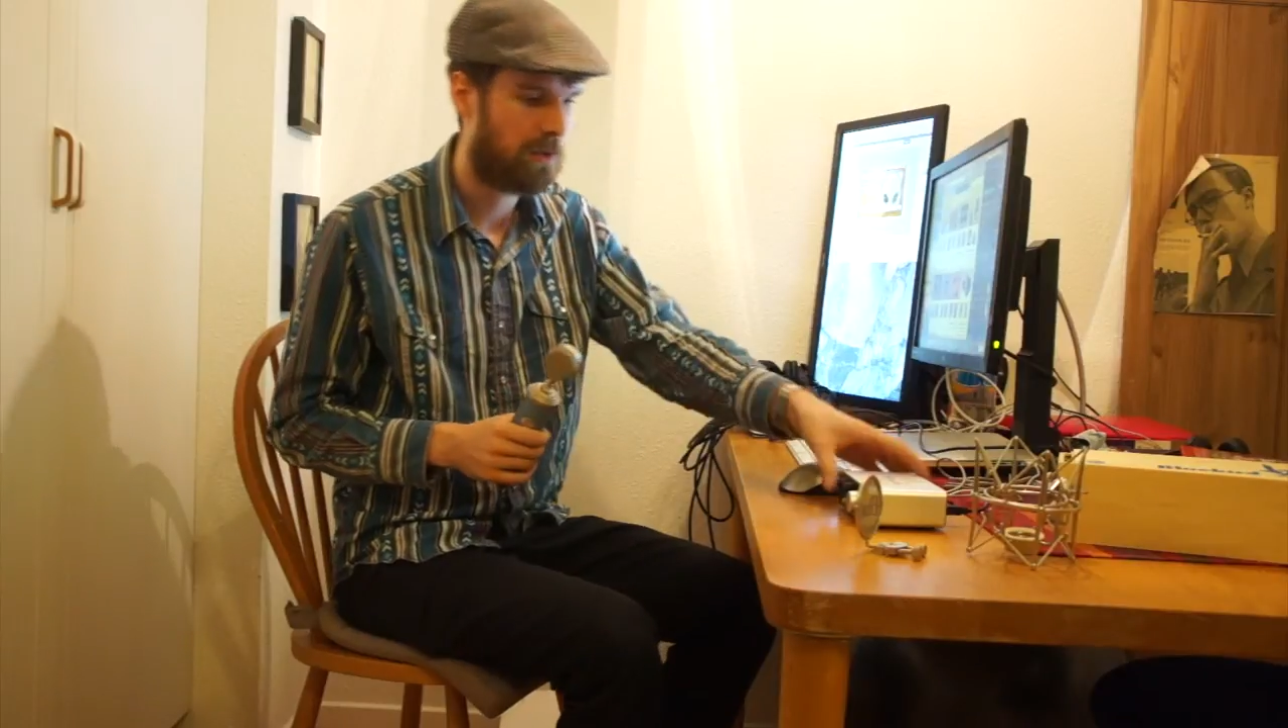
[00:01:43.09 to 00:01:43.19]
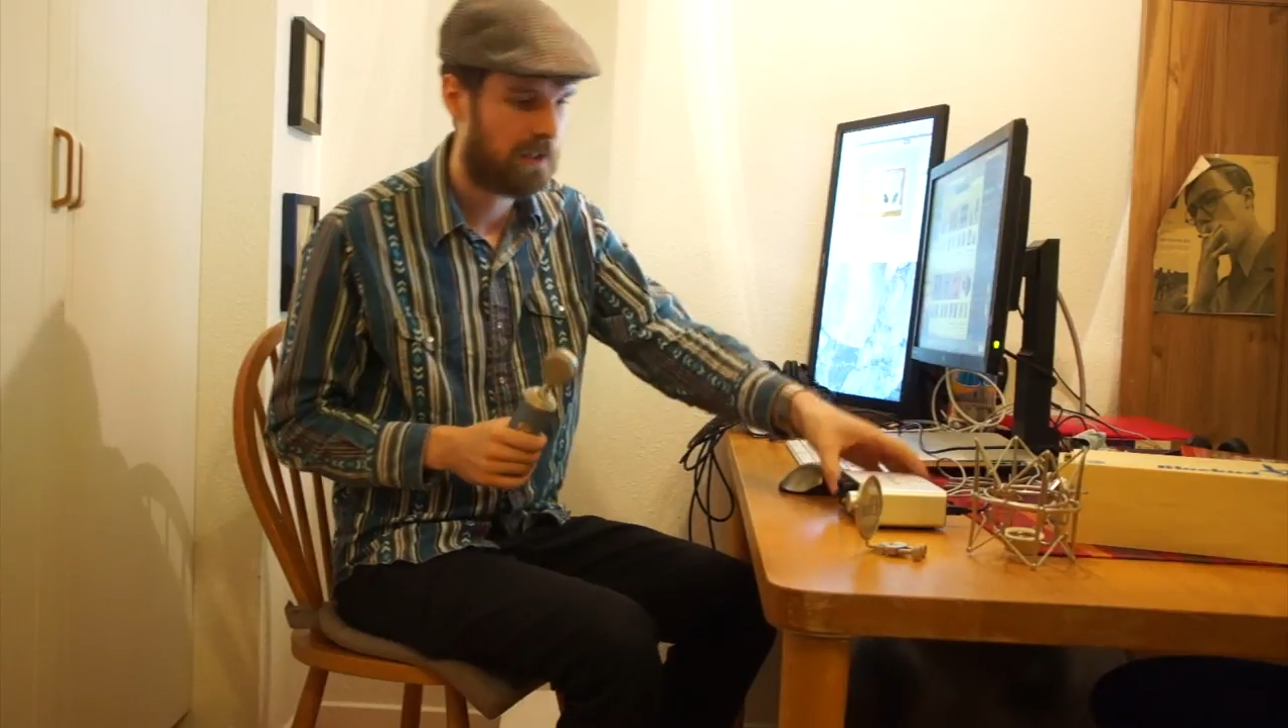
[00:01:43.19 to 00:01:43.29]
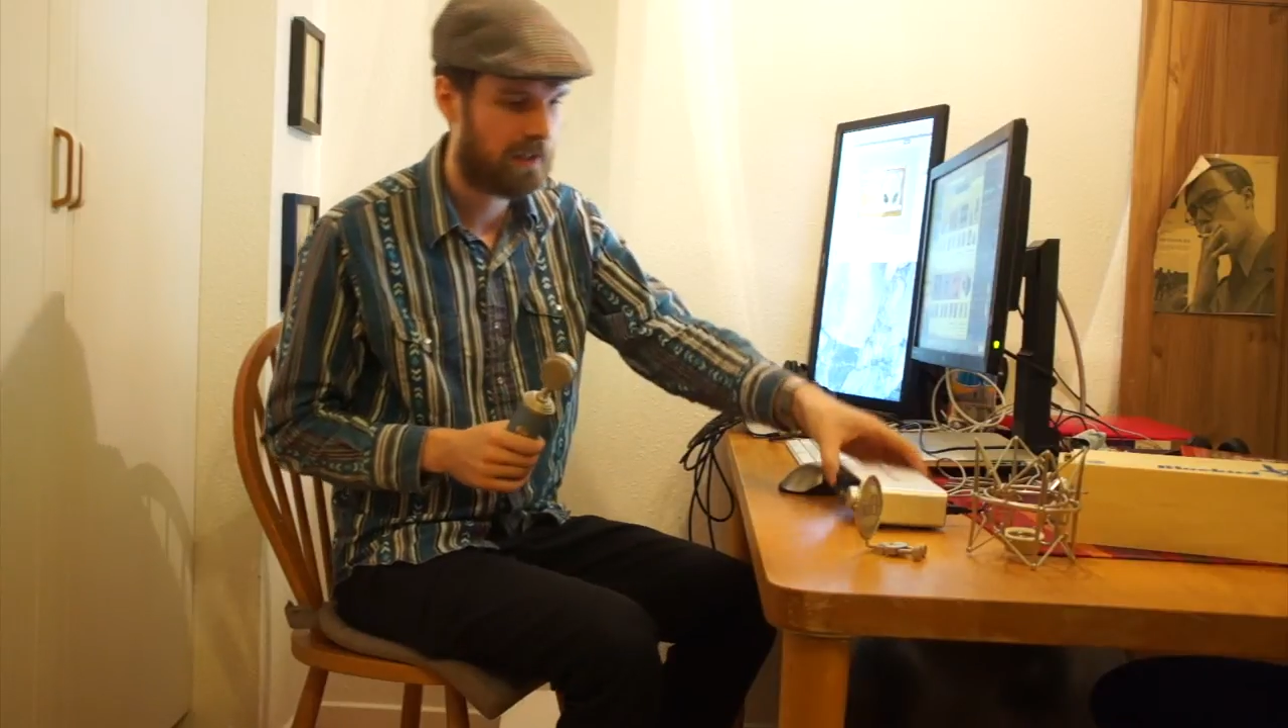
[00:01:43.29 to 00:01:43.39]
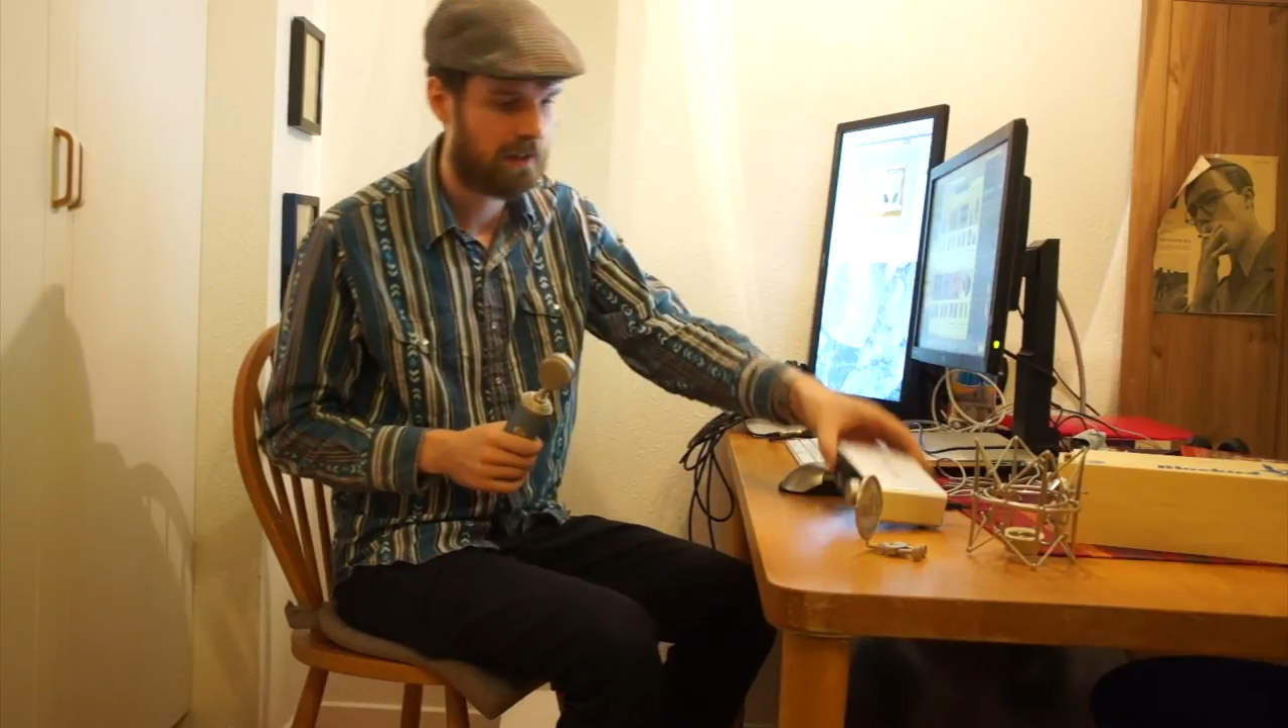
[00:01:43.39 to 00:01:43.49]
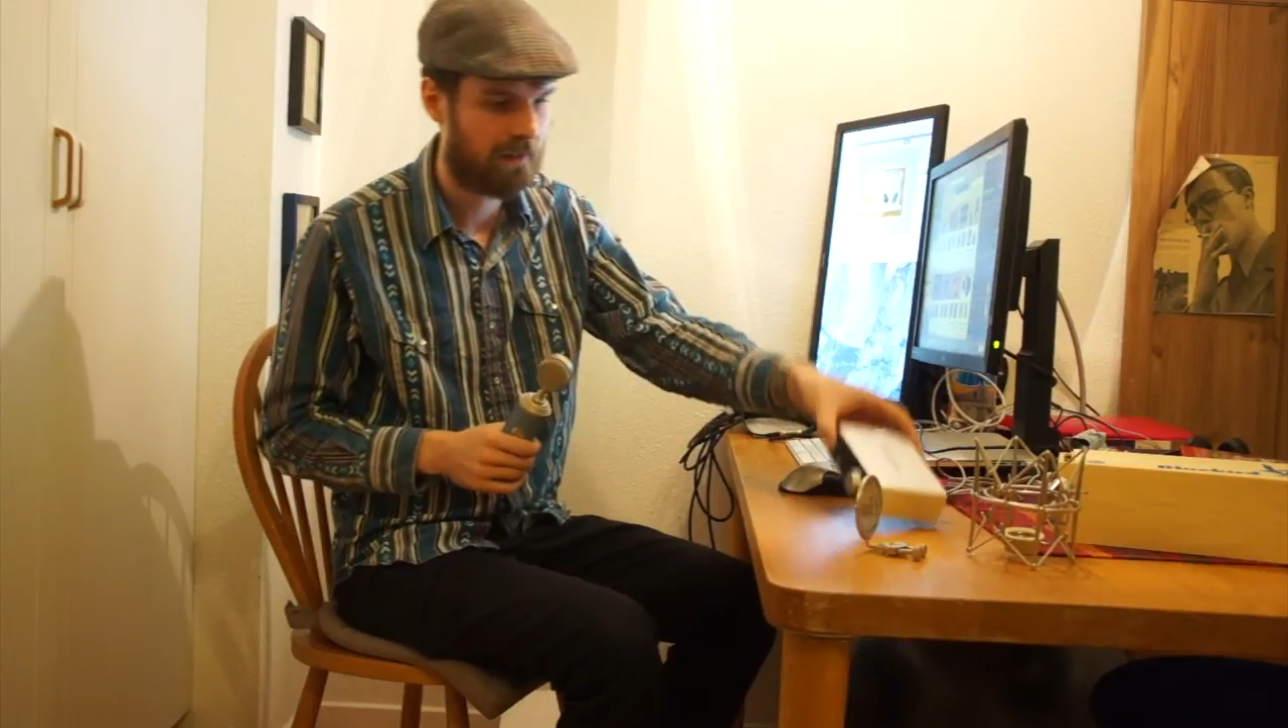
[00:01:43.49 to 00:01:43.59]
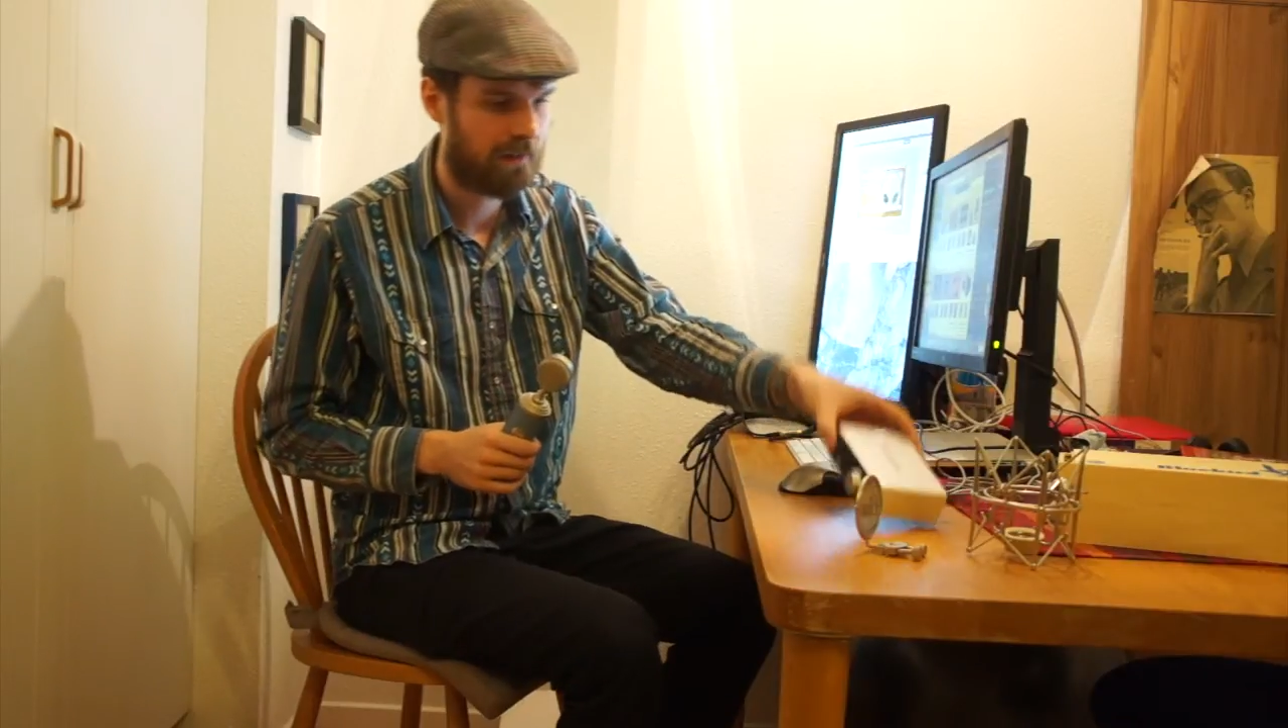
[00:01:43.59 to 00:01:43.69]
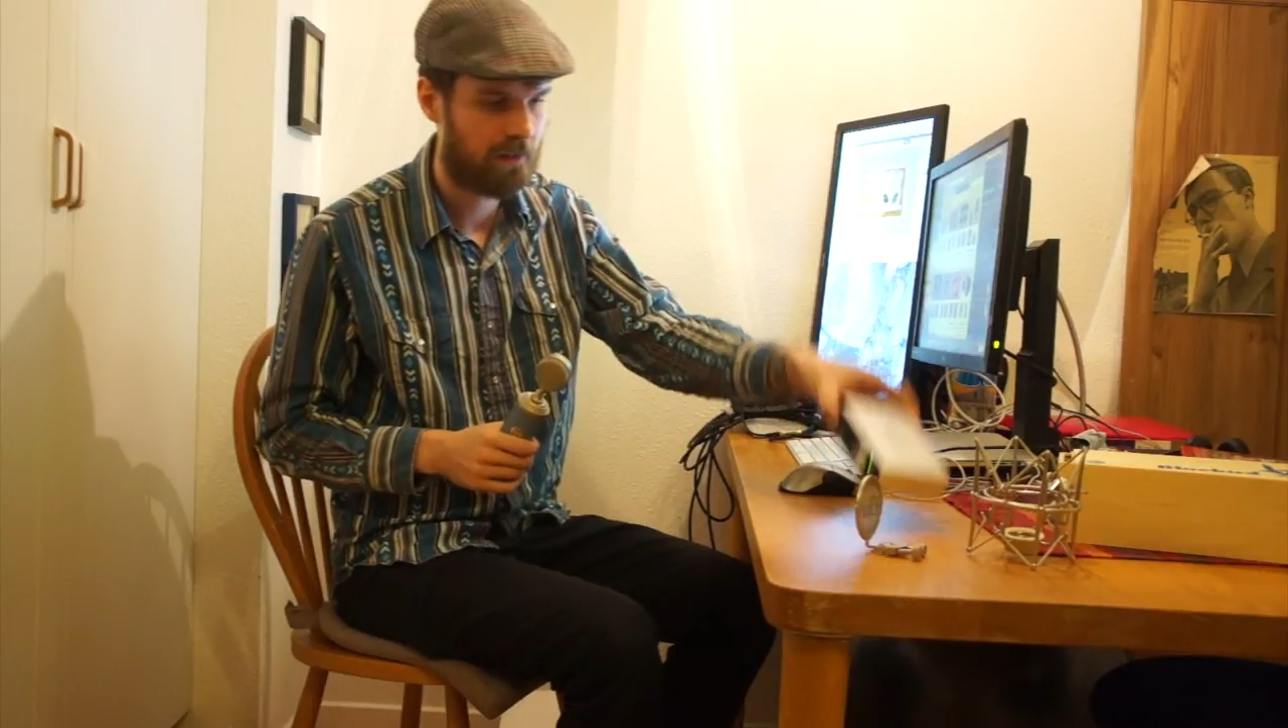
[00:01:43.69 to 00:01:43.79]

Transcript: have